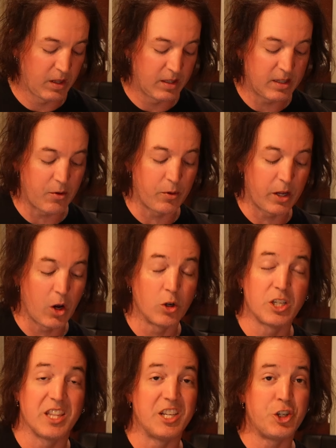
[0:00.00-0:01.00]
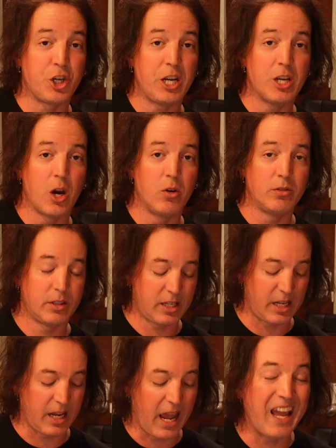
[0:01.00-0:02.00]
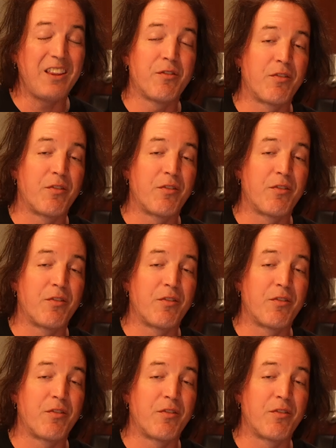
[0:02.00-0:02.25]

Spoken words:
Then we go to the G note, the 8th